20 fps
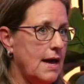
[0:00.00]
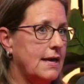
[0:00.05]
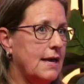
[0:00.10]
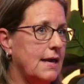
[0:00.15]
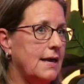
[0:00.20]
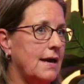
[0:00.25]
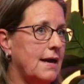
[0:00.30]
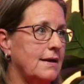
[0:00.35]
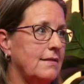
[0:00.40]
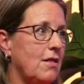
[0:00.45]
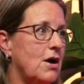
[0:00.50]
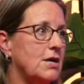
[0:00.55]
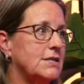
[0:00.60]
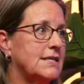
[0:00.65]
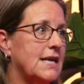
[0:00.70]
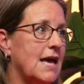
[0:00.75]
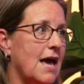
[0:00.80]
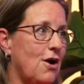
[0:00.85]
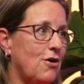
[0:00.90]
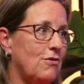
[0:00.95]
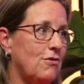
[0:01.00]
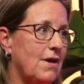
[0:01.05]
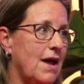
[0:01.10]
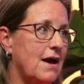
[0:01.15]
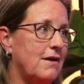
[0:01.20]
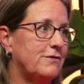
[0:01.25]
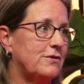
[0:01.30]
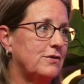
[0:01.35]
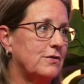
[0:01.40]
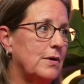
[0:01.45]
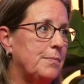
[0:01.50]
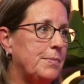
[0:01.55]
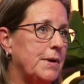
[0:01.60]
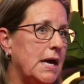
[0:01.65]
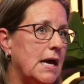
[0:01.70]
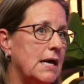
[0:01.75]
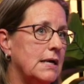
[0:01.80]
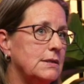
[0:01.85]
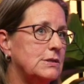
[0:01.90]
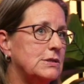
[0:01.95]
I lost count after a
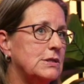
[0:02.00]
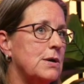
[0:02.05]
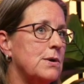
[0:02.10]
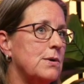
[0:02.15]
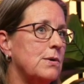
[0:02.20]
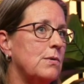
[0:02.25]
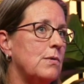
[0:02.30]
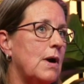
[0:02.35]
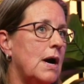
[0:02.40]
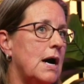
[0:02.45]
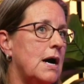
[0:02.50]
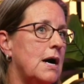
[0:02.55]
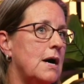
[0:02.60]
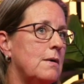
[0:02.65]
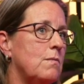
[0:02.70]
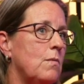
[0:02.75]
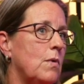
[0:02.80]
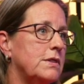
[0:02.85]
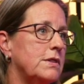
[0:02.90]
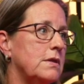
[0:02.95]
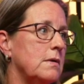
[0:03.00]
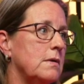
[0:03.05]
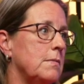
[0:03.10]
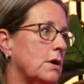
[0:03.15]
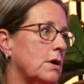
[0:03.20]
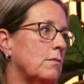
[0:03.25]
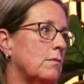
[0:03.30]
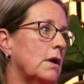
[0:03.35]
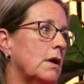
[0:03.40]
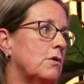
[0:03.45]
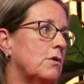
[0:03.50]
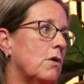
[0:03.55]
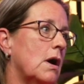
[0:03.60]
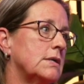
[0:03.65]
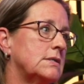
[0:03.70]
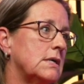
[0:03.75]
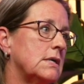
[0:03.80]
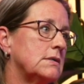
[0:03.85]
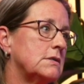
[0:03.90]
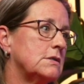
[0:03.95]
bit. So what the American Red
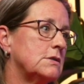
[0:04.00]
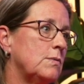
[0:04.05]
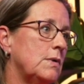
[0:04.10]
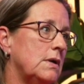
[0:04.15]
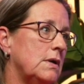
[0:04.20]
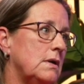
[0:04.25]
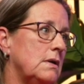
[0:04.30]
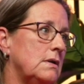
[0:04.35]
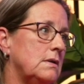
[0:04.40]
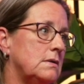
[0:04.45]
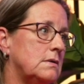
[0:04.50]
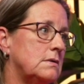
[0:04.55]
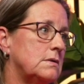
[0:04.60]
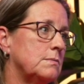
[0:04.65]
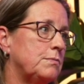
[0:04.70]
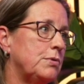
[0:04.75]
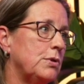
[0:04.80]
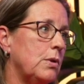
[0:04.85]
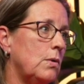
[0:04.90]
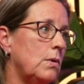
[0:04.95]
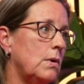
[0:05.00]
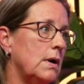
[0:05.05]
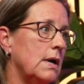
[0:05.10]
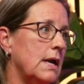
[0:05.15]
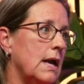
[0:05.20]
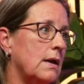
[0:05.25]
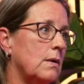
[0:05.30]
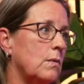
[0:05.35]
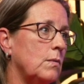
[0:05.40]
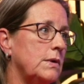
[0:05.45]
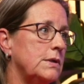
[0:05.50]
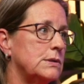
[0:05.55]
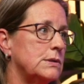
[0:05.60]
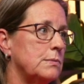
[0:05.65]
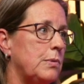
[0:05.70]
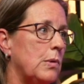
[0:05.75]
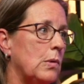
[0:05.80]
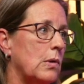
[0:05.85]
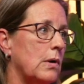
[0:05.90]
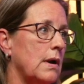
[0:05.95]
Cross does is we deploy and we
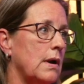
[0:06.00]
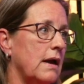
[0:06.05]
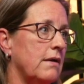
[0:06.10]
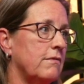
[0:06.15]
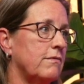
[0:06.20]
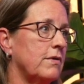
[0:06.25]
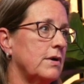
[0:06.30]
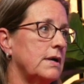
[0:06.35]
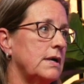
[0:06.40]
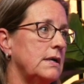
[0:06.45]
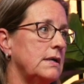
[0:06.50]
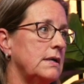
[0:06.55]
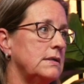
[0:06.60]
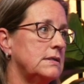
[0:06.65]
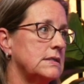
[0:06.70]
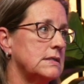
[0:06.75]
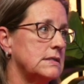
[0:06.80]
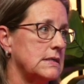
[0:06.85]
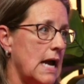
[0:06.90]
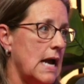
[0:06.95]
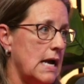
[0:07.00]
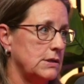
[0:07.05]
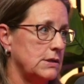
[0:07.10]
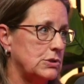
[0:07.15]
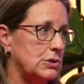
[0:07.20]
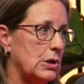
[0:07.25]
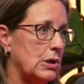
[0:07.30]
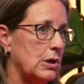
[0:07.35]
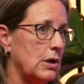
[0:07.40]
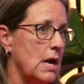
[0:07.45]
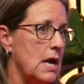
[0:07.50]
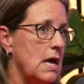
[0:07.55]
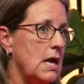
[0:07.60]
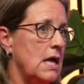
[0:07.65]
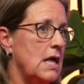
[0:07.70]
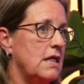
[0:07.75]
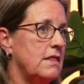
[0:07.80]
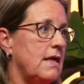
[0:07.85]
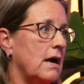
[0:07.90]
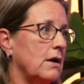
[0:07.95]
support every disaster.
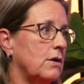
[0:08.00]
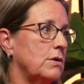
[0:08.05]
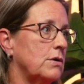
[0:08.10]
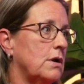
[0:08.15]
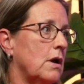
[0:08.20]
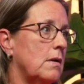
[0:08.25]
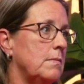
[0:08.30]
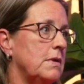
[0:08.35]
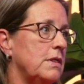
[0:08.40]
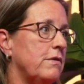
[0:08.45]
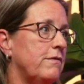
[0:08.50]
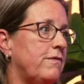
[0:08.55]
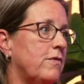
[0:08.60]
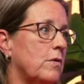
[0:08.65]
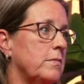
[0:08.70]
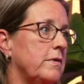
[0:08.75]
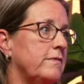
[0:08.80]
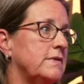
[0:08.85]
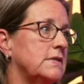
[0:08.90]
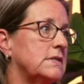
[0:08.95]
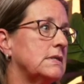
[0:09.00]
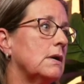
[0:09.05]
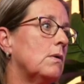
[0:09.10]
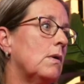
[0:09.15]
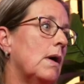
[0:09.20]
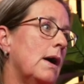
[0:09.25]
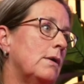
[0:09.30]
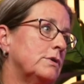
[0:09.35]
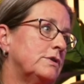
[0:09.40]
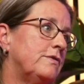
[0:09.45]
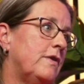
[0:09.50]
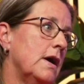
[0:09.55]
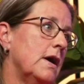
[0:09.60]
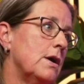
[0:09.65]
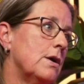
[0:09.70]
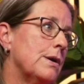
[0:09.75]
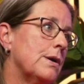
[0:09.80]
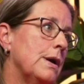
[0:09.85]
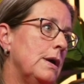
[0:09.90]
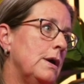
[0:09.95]
That could come in the form of a single house
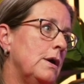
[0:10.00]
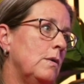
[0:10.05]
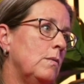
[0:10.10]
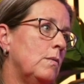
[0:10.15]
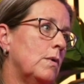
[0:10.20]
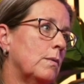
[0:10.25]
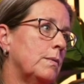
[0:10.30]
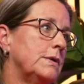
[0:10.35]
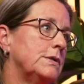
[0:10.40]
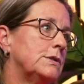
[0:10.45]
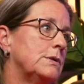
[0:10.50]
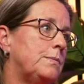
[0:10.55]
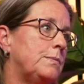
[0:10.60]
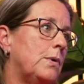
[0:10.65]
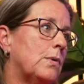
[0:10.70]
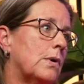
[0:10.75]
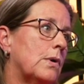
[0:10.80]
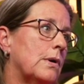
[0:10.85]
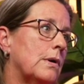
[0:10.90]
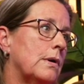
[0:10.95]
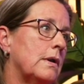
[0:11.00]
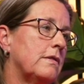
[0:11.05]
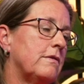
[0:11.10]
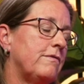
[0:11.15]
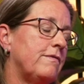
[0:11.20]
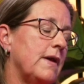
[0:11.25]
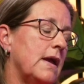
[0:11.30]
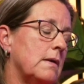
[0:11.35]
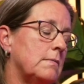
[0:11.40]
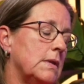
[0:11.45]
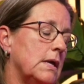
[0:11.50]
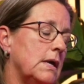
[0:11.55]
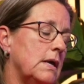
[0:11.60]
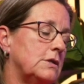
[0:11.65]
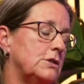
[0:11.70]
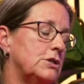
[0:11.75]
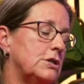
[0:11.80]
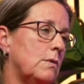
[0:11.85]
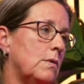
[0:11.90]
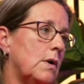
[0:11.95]
fire, where we support the family
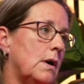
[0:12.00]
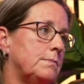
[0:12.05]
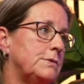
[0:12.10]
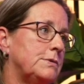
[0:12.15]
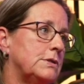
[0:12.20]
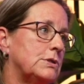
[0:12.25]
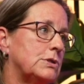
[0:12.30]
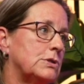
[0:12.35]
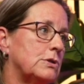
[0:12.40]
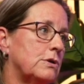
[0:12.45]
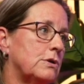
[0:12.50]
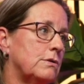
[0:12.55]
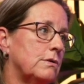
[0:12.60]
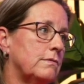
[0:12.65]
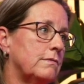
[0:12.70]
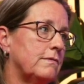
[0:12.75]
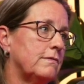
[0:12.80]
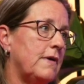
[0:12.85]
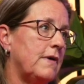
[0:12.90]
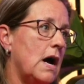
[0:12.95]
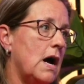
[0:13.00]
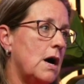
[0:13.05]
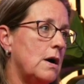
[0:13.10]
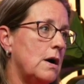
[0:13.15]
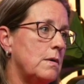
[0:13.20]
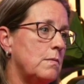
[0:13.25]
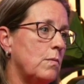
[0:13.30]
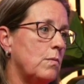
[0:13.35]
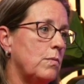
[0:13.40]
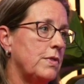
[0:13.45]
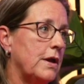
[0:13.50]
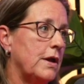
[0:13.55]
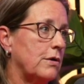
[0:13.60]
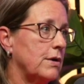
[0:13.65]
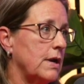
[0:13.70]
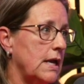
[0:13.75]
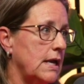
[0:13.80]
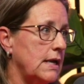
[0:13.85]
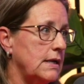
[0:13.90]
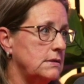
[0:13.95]
and show up to serve their
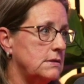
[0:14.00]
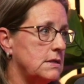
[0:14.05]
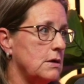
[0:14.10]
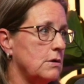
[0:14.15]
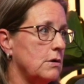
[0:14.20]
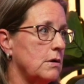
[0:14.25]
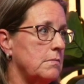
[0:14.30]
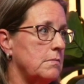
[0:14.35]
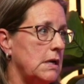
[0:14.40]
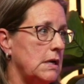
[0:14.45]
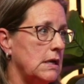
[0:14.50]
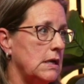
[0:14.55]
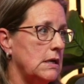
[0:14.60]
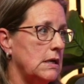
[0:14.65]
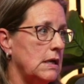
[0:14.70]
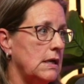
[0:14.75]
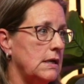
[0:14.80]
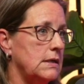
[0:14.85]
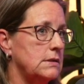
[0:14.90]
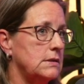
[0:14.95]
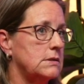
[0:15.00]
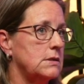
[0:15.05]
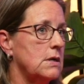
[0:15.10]
needs, their immediate needs.